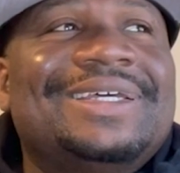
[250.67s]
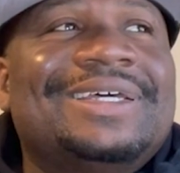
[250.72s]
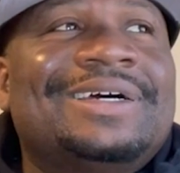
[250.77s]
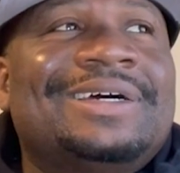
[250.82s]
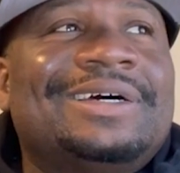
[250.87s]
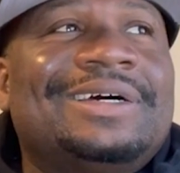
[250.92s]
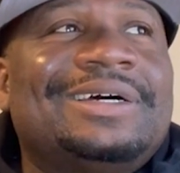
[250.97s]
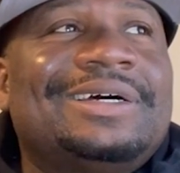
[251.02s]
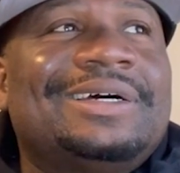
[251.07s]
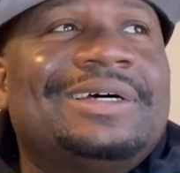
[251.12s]

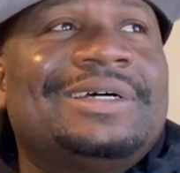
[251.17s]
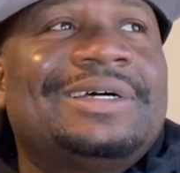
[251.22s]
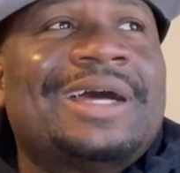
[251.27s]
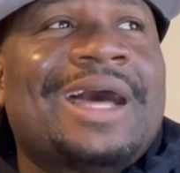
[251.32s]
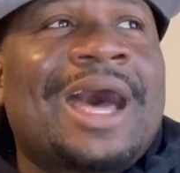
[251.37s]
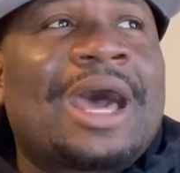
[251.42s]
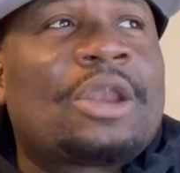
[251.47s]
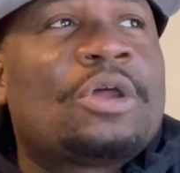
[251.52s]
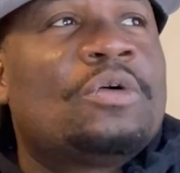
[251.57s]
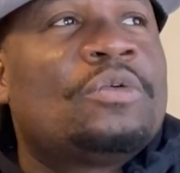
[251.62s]
I
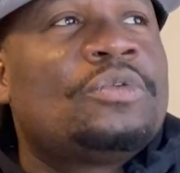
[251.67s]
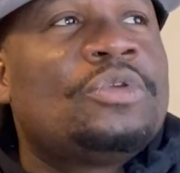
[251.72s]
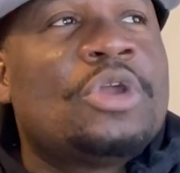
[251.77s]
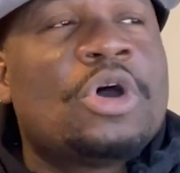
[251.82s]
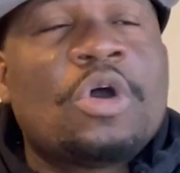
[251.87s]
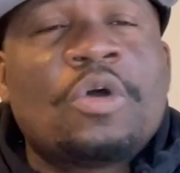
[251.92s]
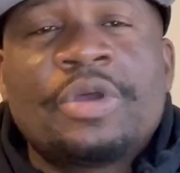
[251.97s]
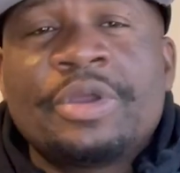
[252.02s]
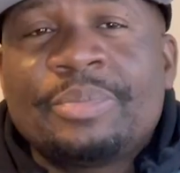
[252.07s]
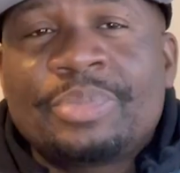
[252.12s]
don't
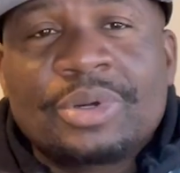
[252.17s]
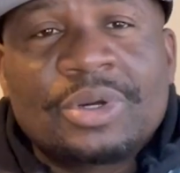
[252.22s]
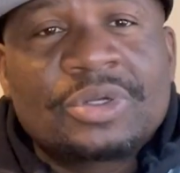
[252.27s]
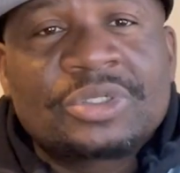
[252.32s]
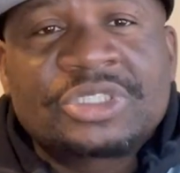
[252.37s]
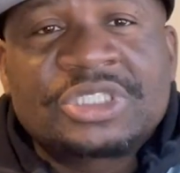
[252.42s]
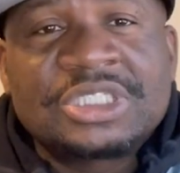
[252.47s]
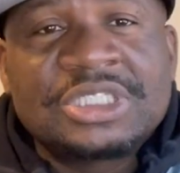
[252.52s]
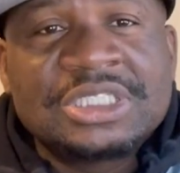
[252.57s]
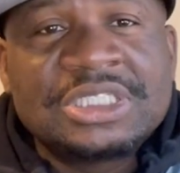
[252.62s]
know him
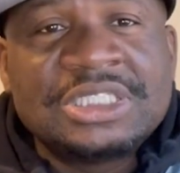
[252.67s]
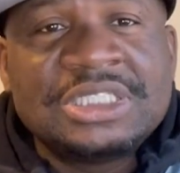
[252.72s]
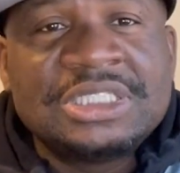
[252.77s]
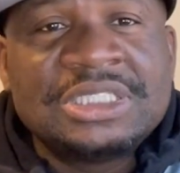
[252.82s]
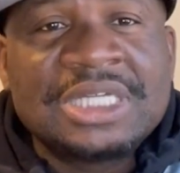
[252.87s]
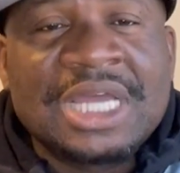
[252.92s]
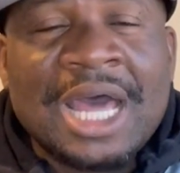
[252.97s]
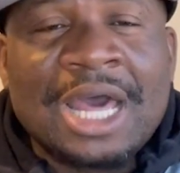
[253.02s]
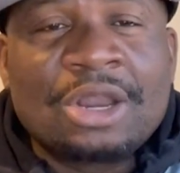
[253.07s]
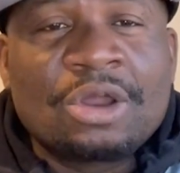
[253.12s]

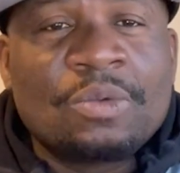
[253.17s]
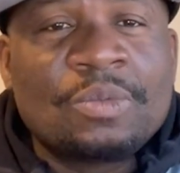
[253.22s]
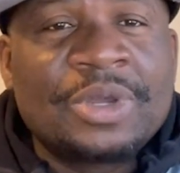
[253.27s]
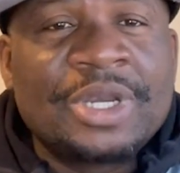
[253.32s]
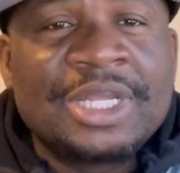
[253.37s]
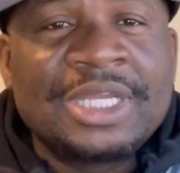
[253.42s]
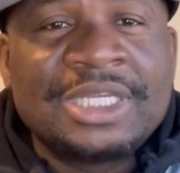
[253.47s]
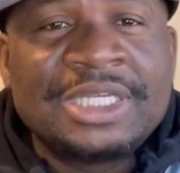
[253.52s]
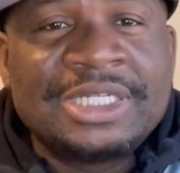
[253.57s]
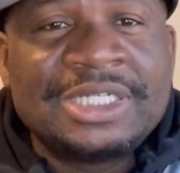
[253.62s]
personally. I don't
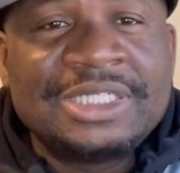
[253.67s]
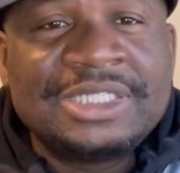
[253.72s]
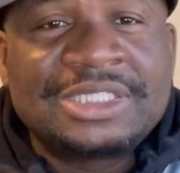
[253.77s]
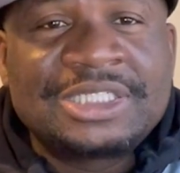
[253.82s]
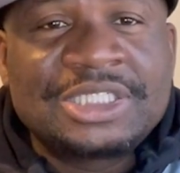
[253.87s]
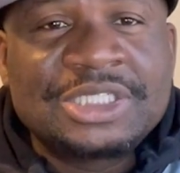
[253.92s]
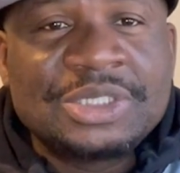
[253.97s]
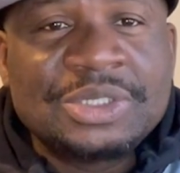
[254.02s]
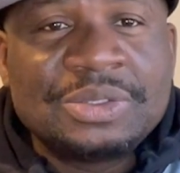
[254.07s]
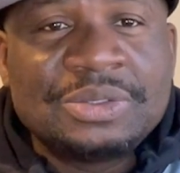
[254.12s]
want to get
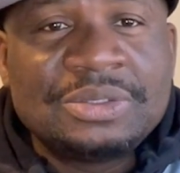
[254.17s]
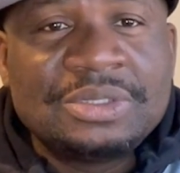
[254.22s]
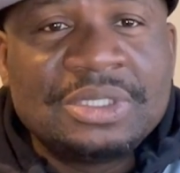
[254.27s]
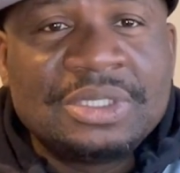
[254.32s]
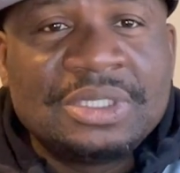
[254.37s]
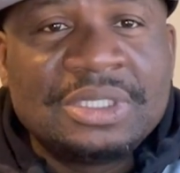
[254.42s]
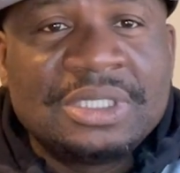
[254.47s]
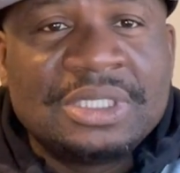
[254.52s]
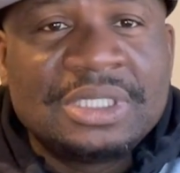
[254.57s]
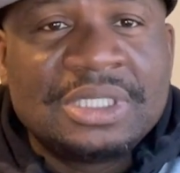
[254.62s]
into
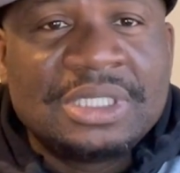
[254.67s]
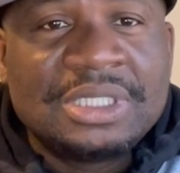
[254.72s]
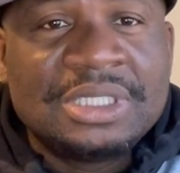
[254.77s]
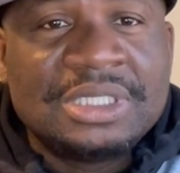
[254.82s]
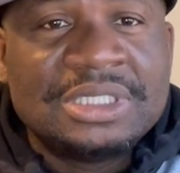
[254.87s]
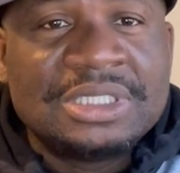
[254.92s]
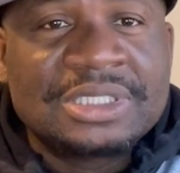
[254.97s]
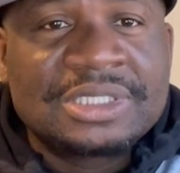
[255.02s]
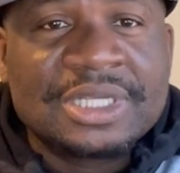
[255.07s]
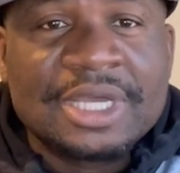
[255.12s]

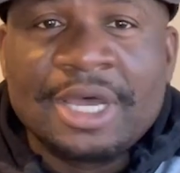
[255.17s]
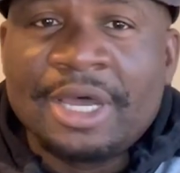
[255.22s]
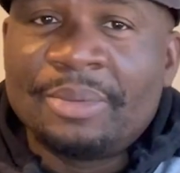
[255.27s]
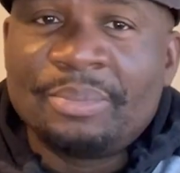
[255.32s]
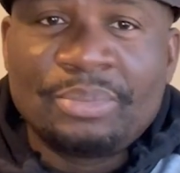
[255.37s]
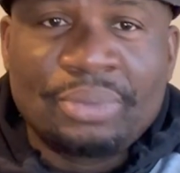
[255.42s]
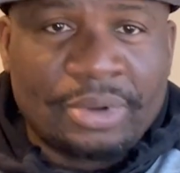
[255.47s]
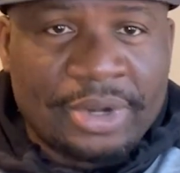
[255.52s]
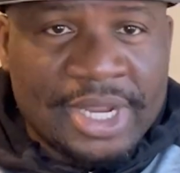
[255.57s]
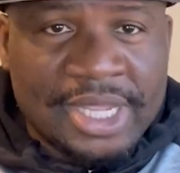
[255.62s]
his
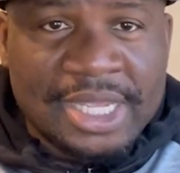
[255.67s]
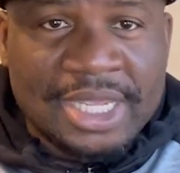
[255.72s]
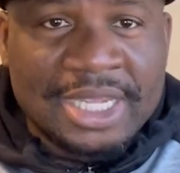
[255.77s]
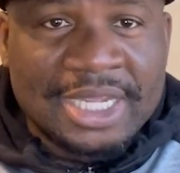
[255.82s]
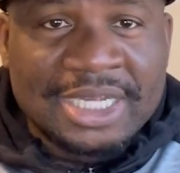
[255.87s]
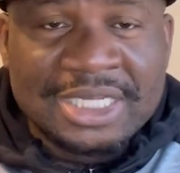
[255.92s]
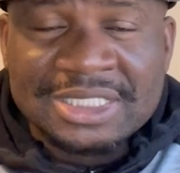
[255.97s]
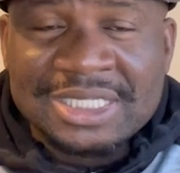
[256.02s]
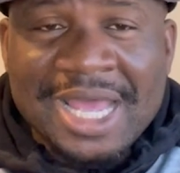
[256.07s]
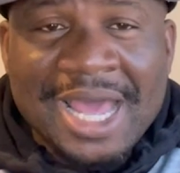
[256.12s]

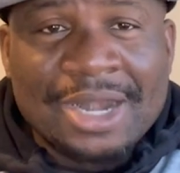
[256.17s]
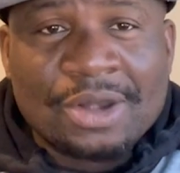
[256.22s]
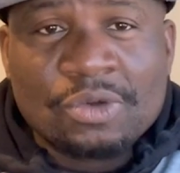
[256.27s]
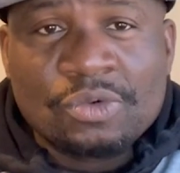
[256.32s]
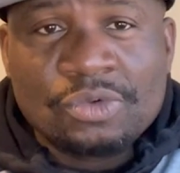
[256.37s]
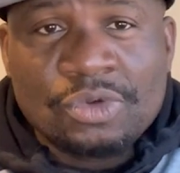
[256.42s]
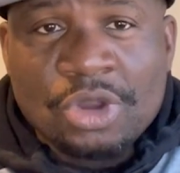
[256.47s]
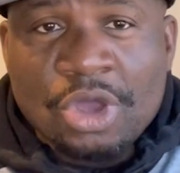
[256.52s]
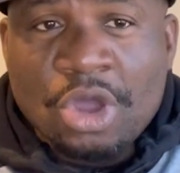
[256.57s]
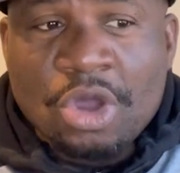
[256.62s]
upbringing, because I
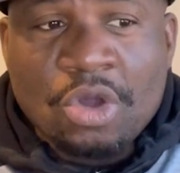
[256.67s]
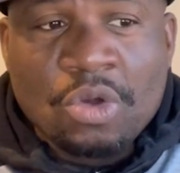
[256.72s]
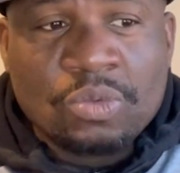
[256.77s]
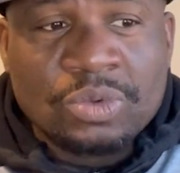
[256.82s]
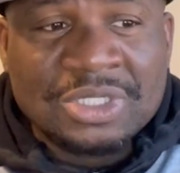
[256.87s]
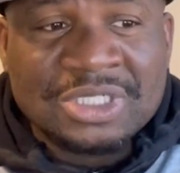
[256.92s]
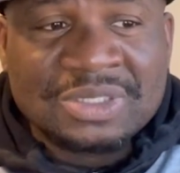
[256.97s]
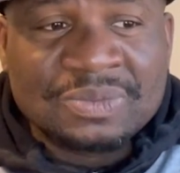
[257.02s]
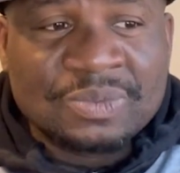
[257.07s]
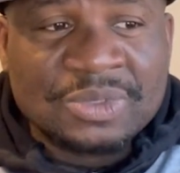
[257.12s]
don't know,
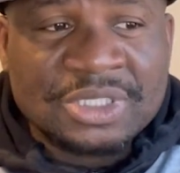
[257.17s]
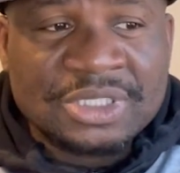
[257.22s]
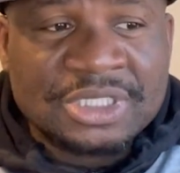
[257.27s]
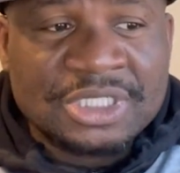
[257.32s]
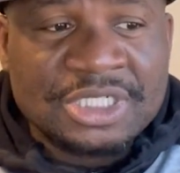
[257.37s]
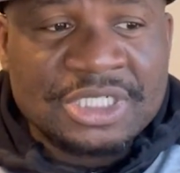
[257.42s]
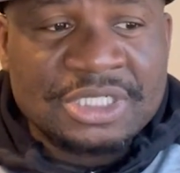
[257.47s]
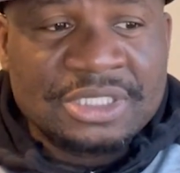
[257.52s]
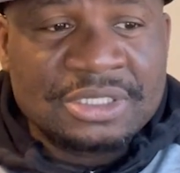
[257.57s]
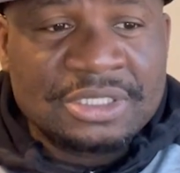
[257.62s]
was
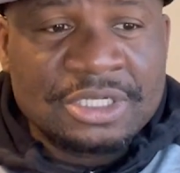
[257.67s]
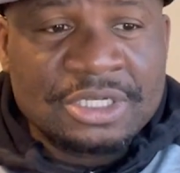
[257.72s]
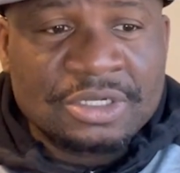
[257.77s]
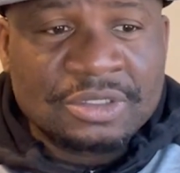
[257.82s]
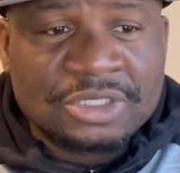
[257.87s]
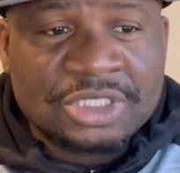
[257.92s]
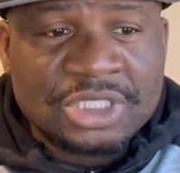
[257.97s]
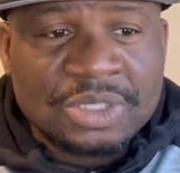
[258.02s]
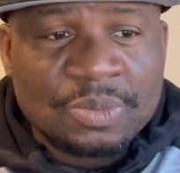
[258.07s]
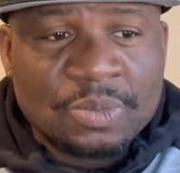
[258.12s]
he, you
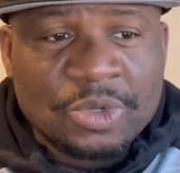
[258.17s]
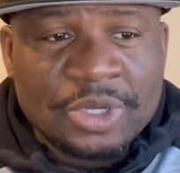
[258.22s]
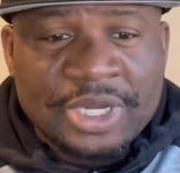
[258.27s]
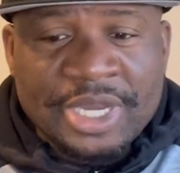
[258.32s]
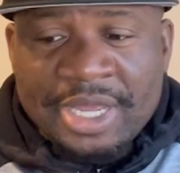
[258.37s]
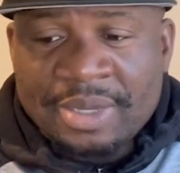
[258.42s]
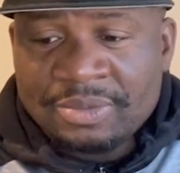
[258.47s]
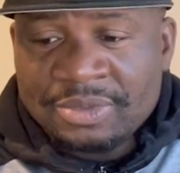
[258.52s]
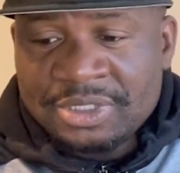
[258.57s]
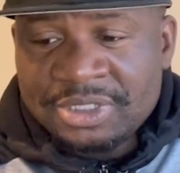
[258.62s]
know,
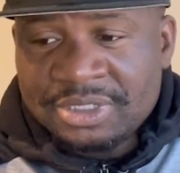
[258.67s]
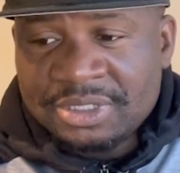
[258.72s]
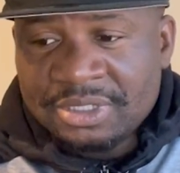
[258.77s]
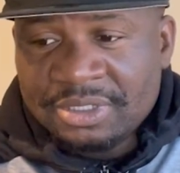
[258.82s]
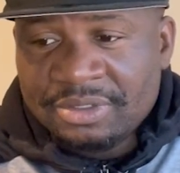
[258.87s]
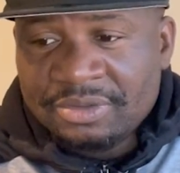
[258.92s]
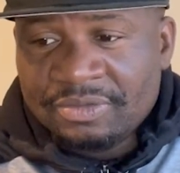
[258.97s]
someone that was,